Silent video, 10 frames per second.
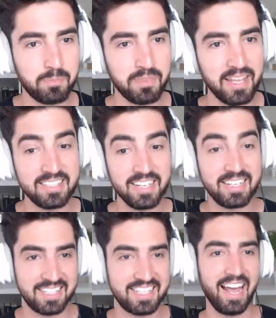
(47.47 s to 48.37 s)

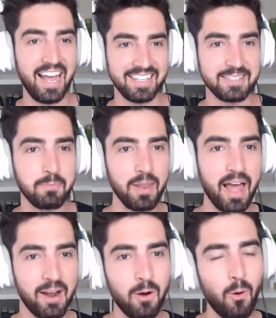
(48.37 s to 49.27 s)
It's a
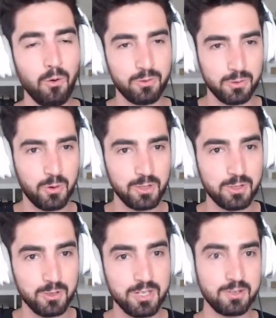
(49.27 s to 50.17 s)
black hole for toiletries,